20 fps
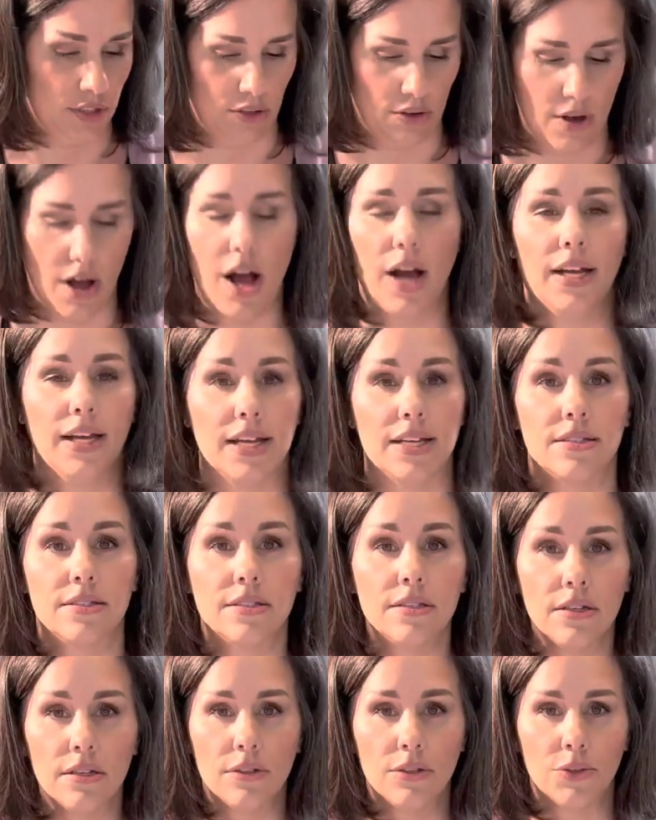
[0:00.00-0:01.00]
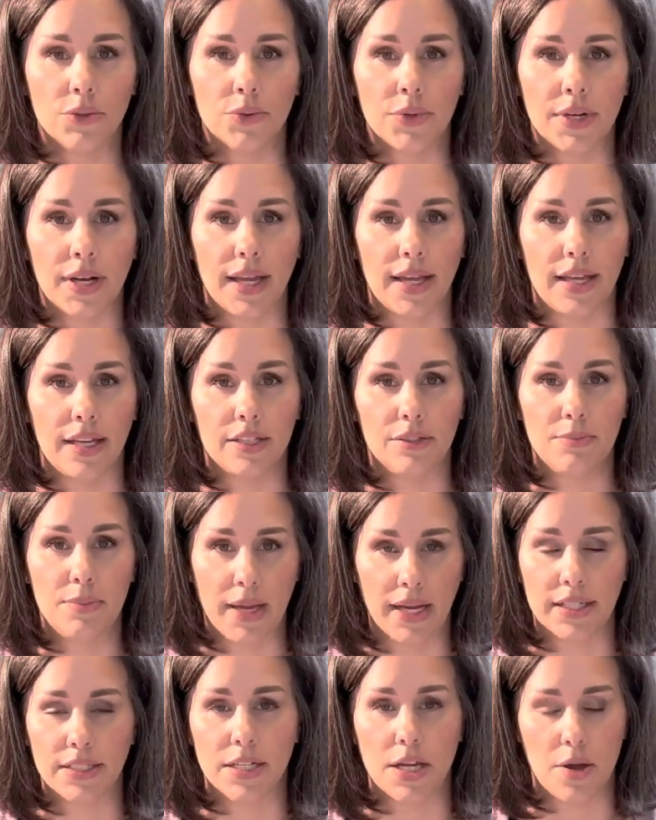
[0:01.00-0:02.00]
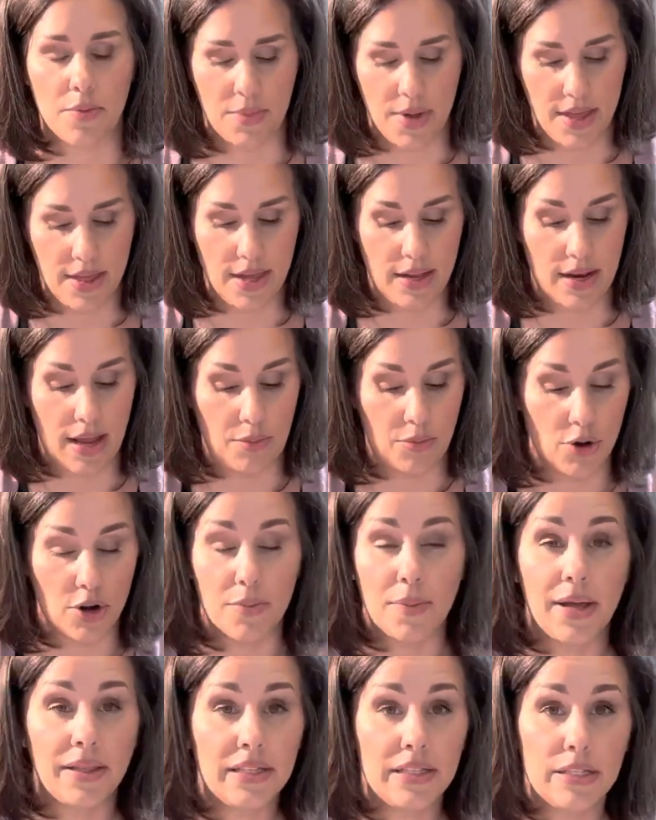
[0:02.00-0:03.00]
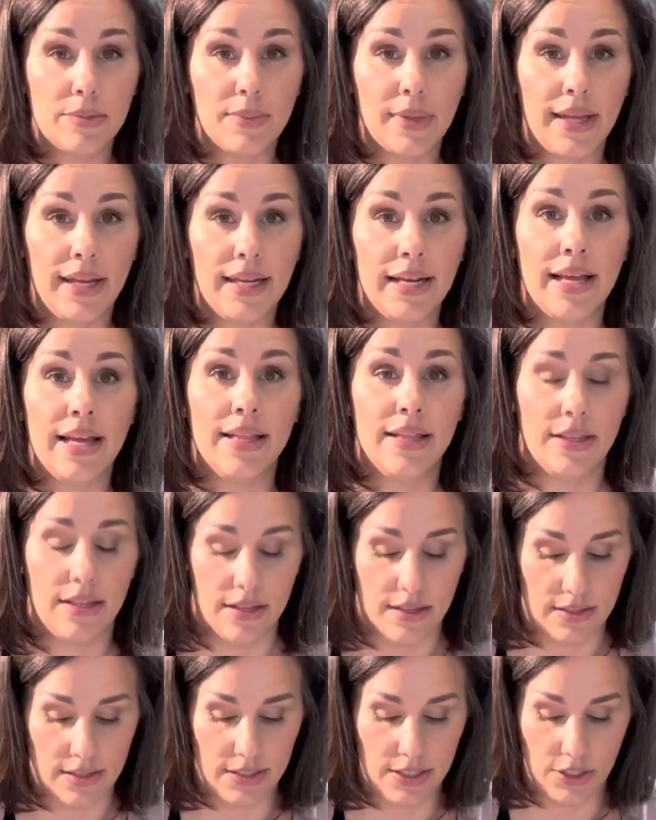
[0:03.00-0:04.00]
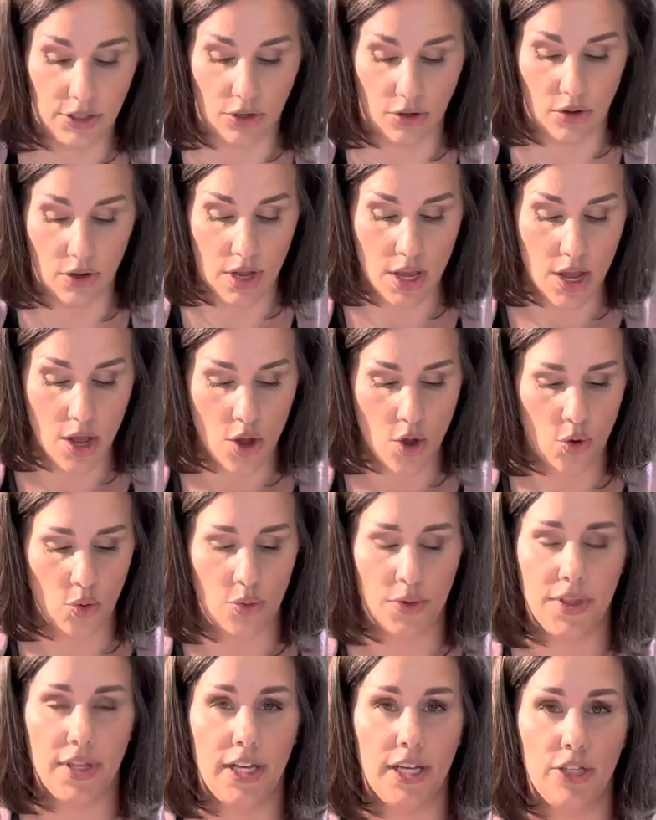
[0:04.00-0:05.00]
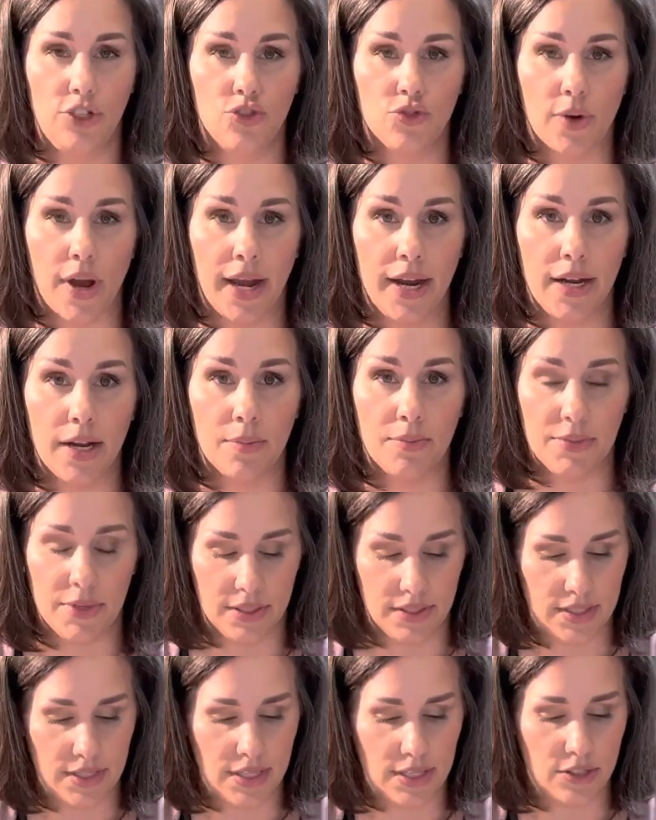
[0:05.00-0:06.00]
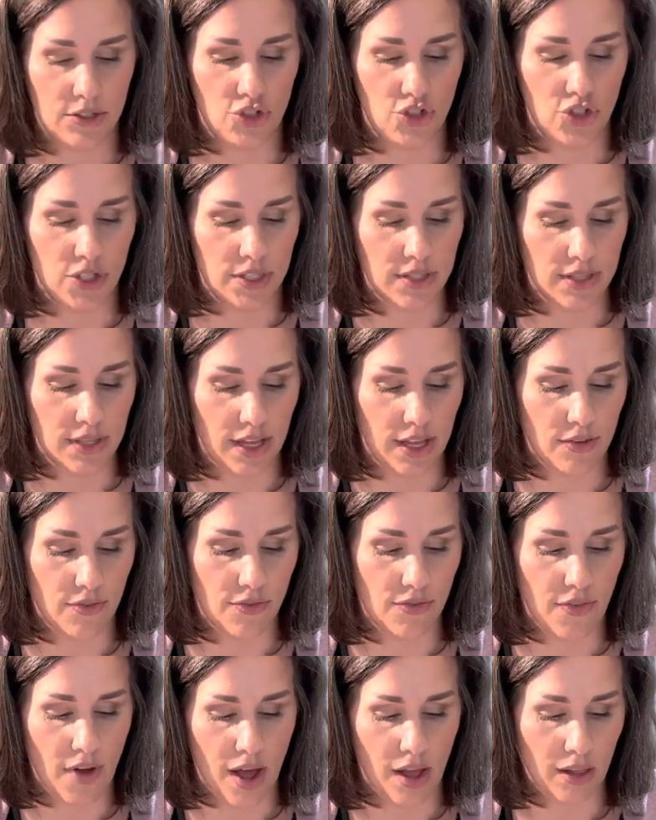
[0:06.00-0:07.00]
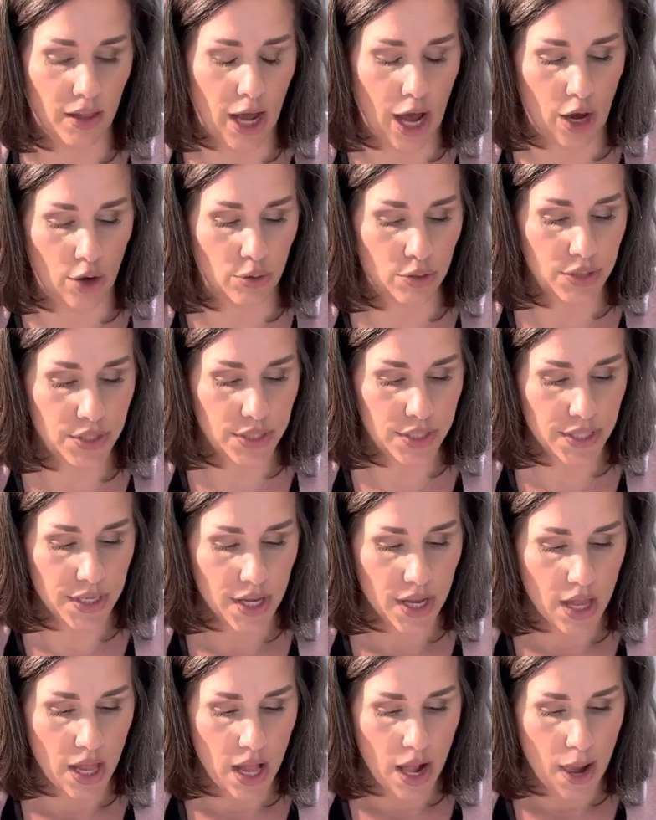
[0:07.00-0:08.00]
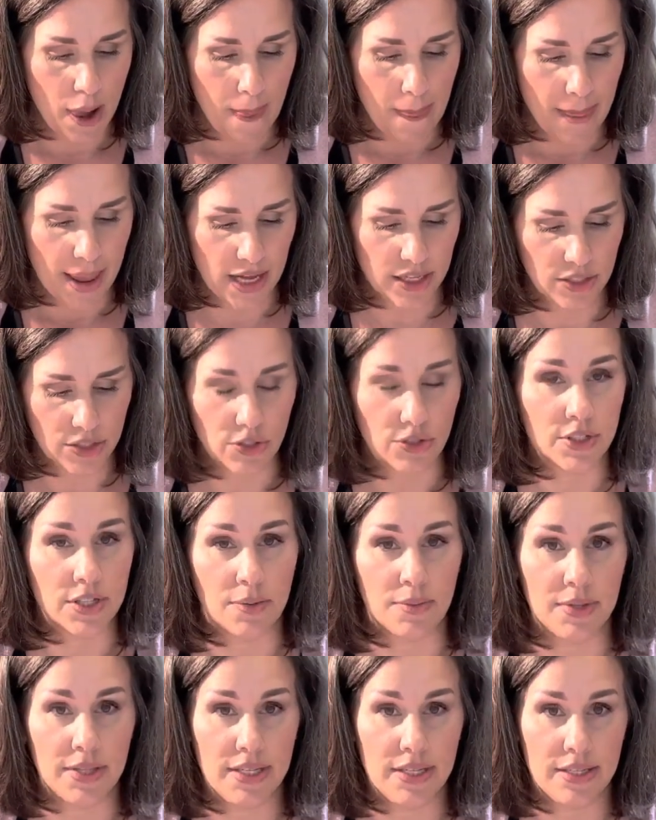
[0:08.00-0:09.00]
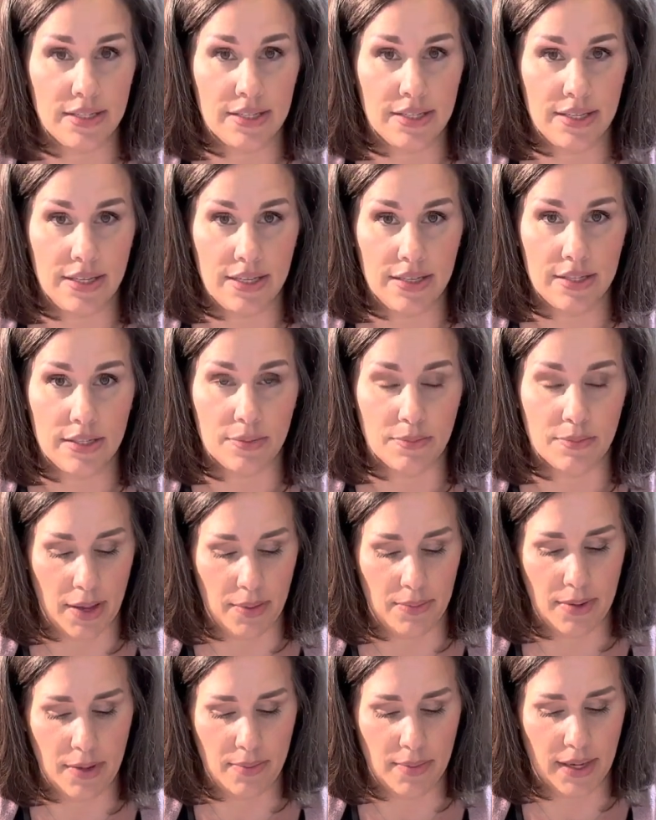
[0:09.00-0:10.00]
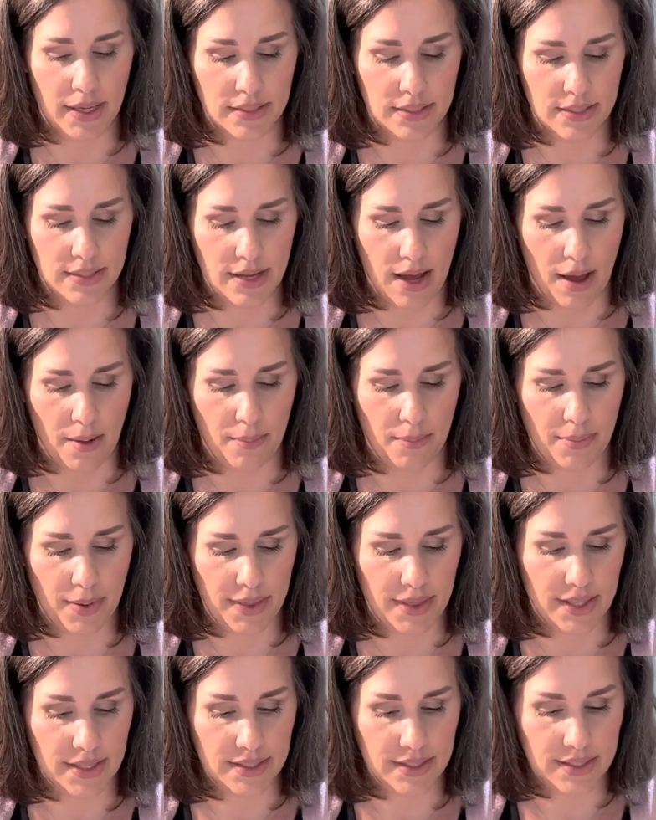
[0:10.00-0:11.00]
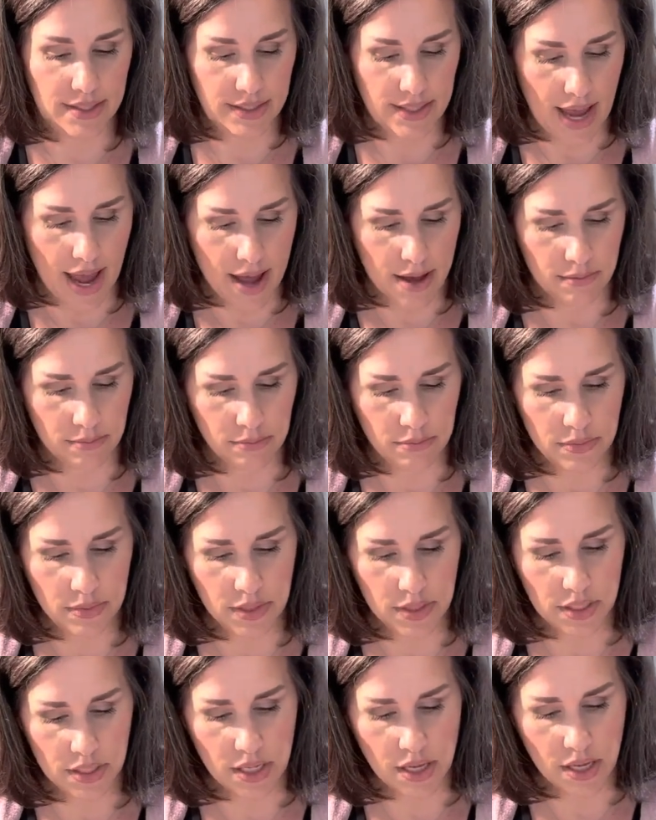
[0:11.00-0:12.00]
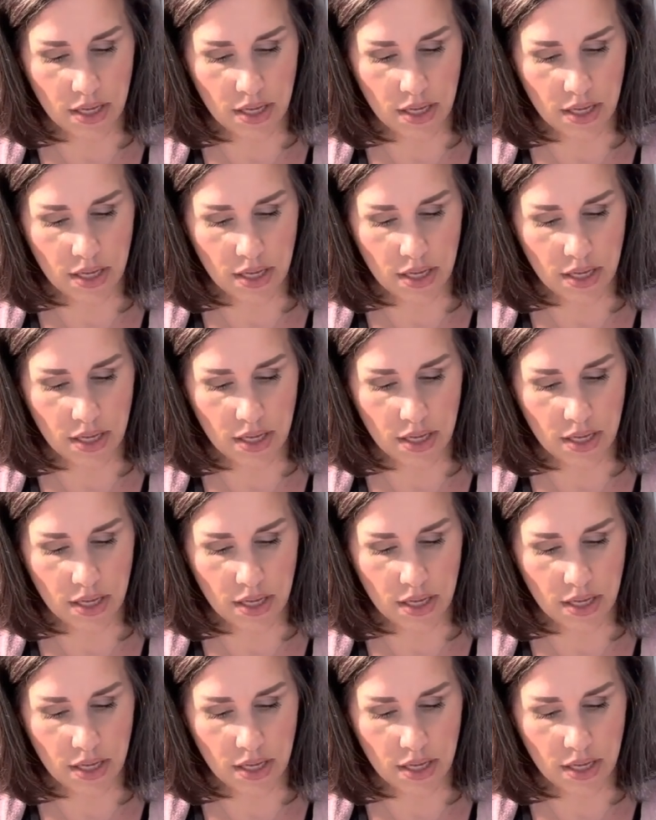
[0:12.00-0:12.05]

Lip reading: August when I picked them, and then I put them on this plate, and when they dried up, the seeds just like fall out. And so some of these seeds be mixed up, but the stems,